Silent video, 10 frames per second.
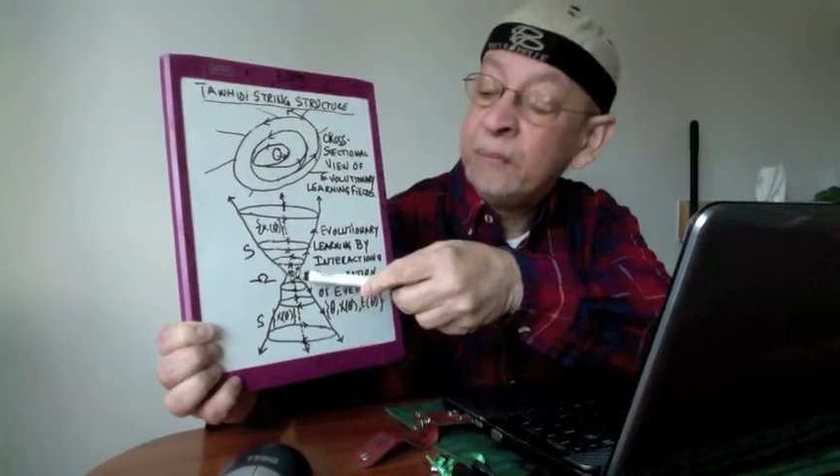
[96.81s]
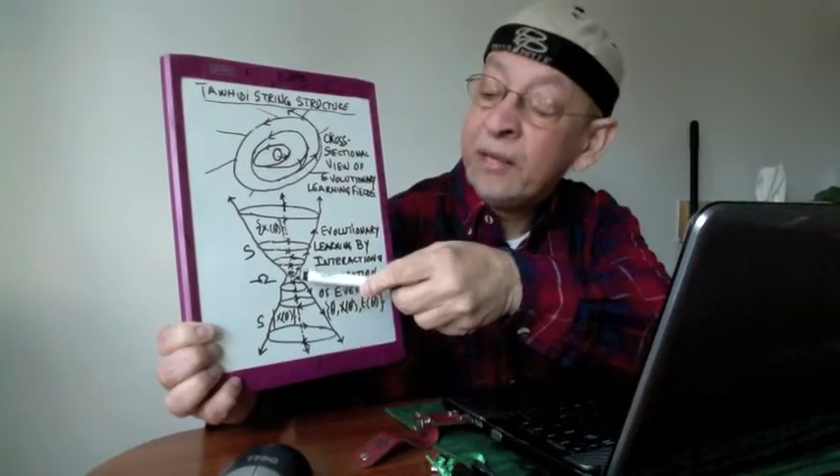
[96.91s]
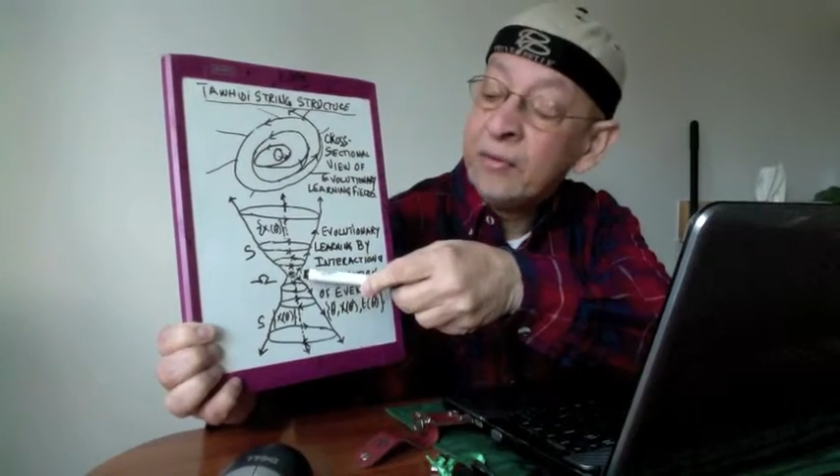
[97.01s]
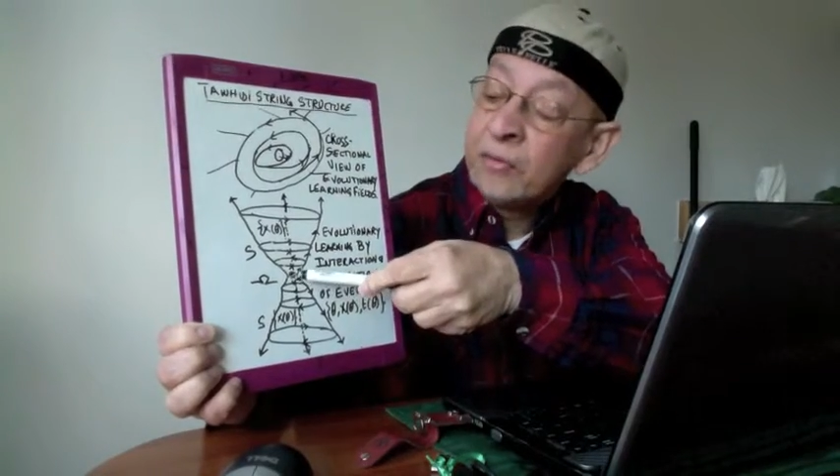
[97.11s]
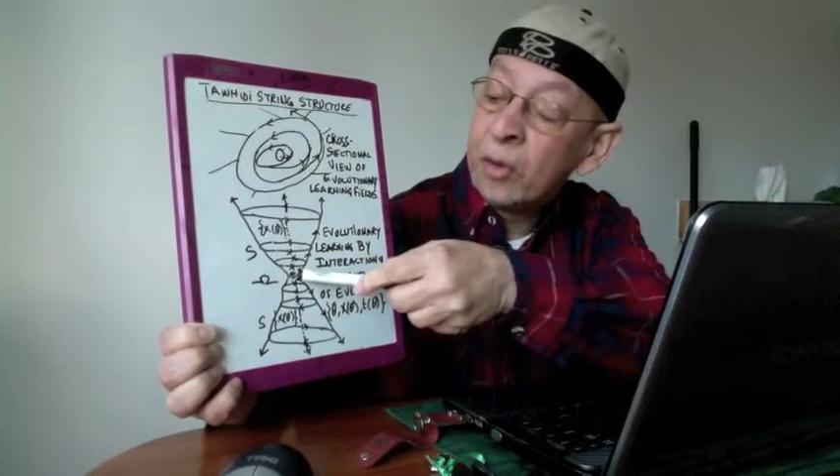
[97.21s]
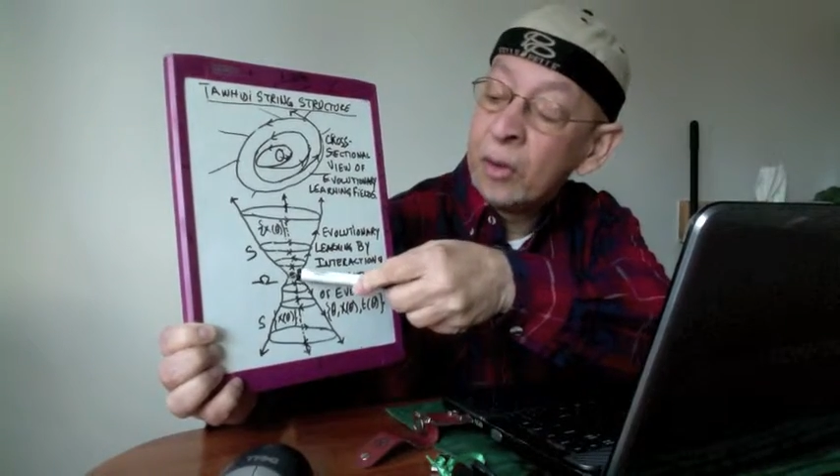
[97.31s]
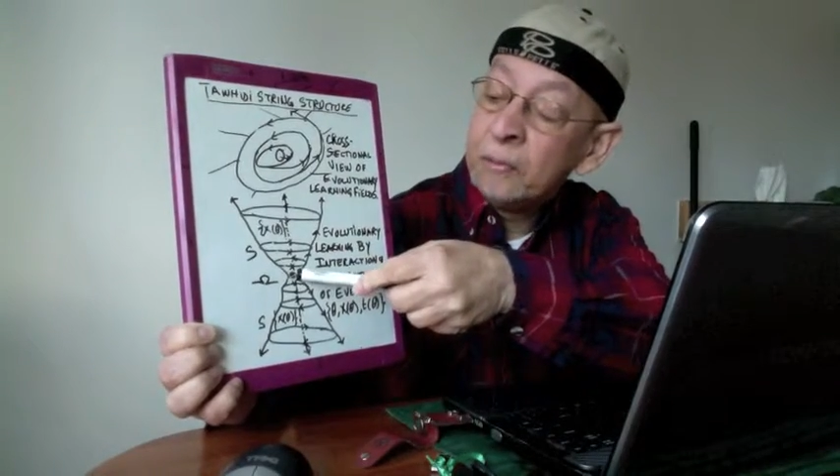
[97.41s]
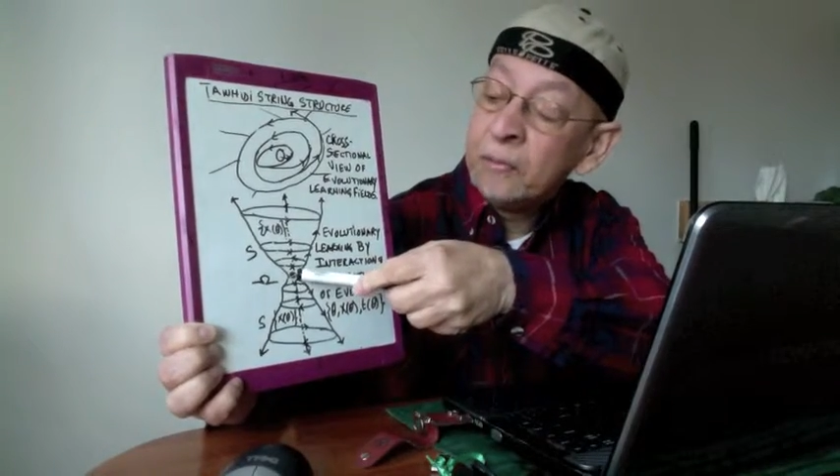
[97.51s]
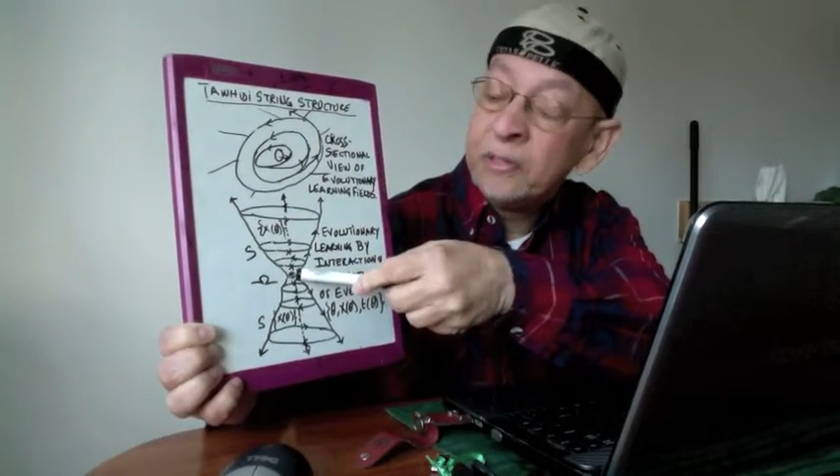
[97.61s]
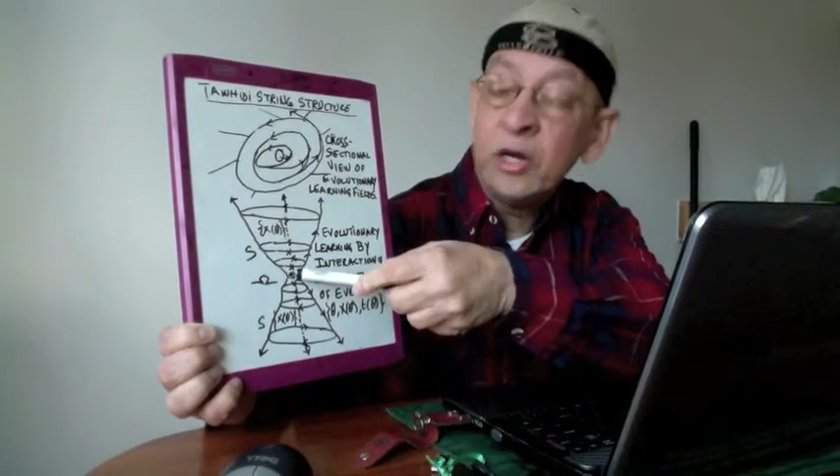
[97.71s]
means
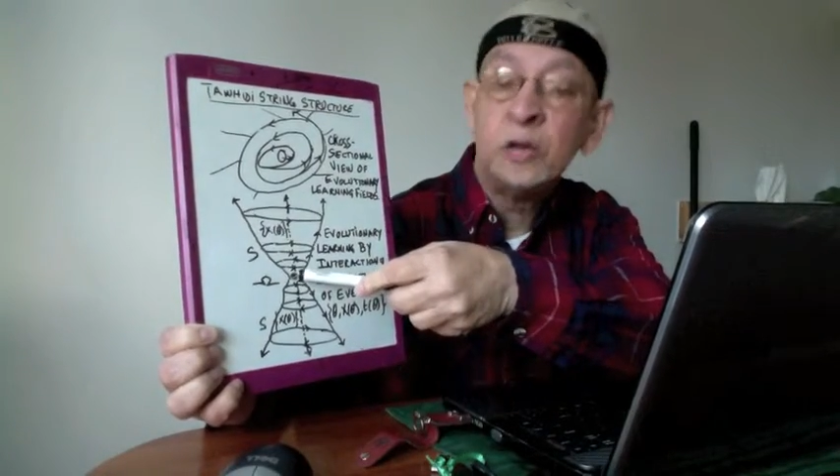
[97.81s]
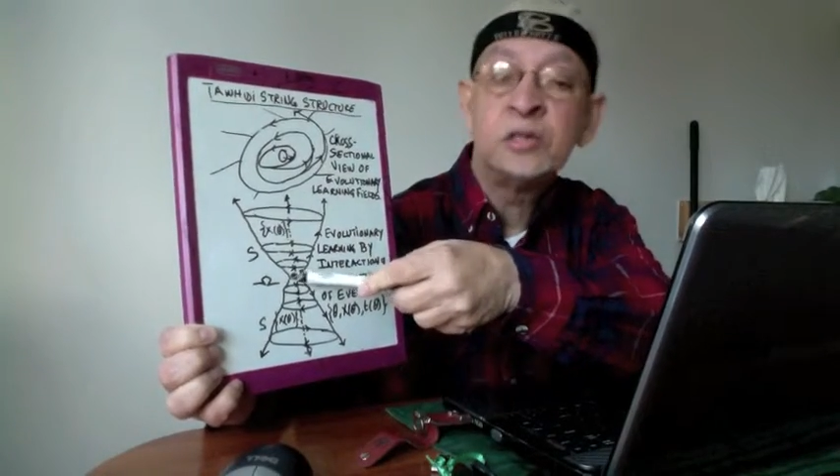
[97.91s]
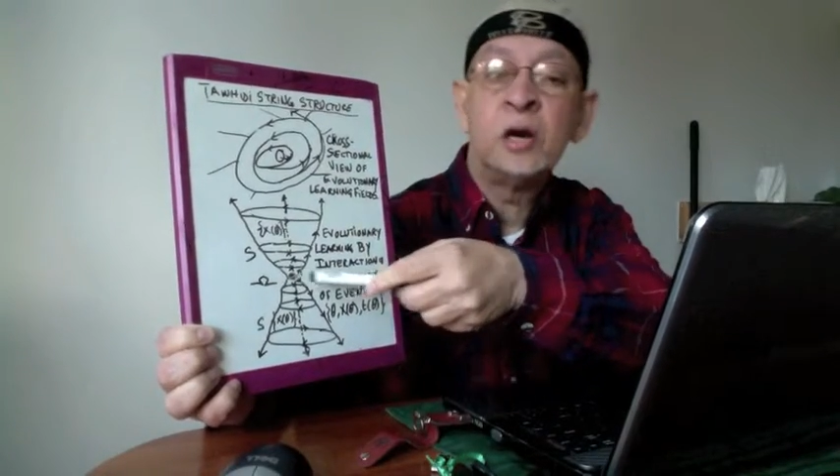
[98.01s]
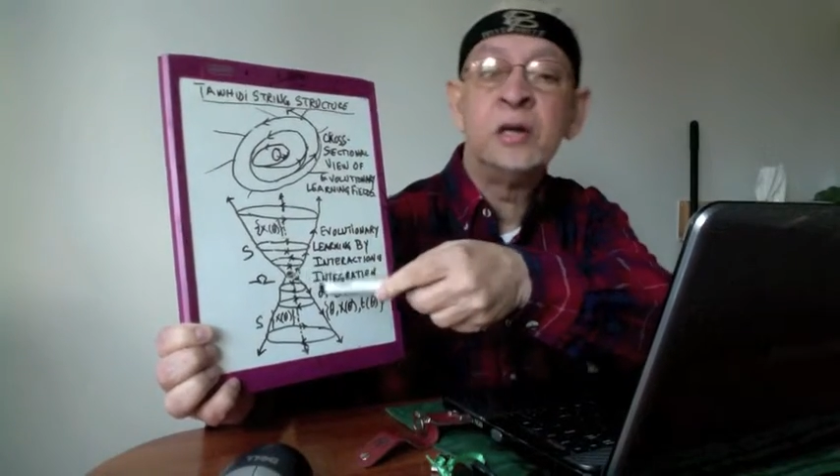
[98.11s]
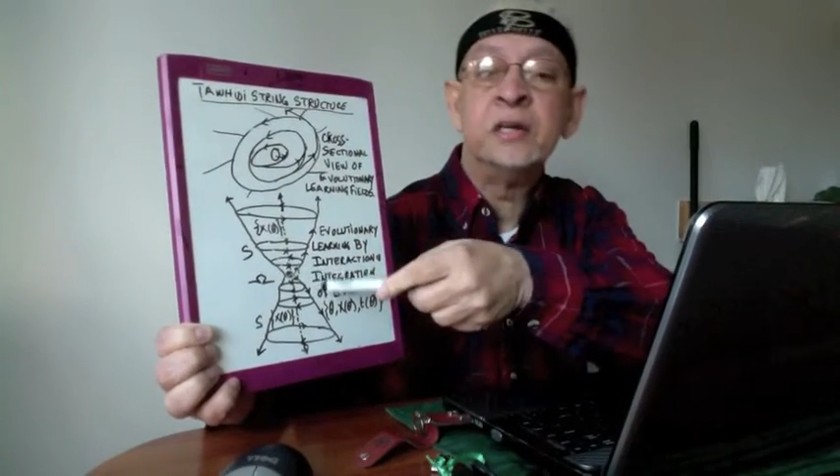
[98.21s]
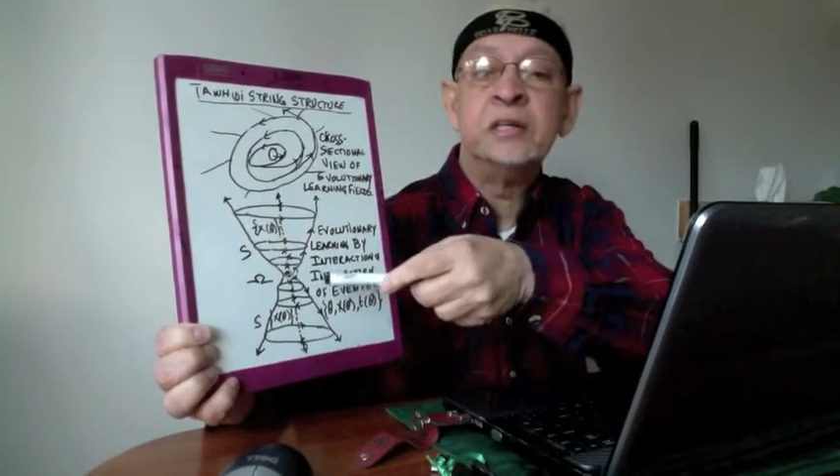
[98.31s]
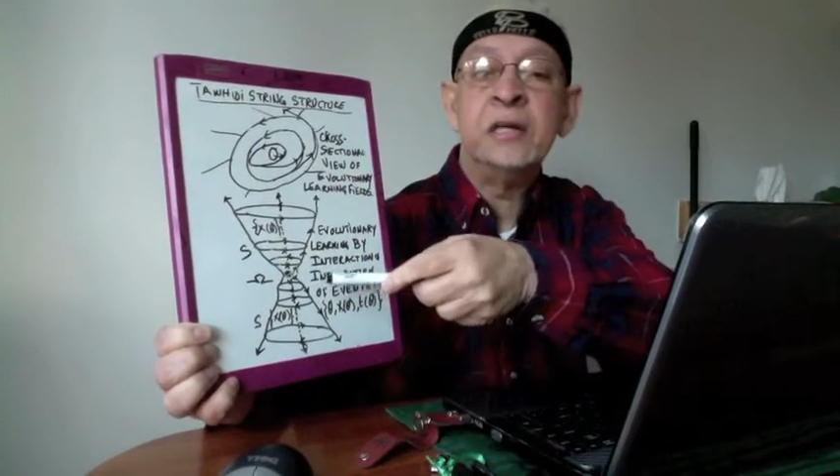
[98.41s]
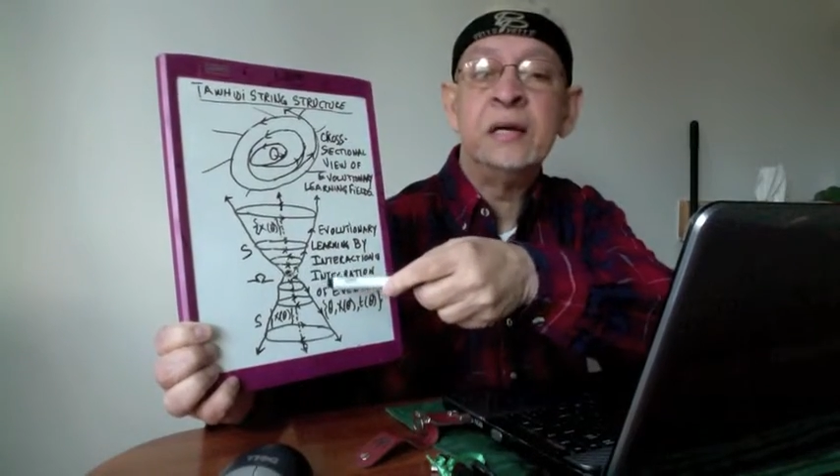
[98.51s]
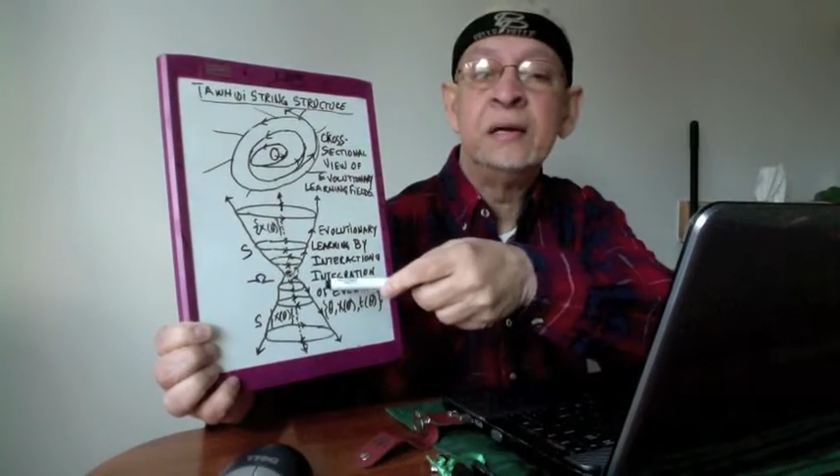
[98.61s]
of the ontology,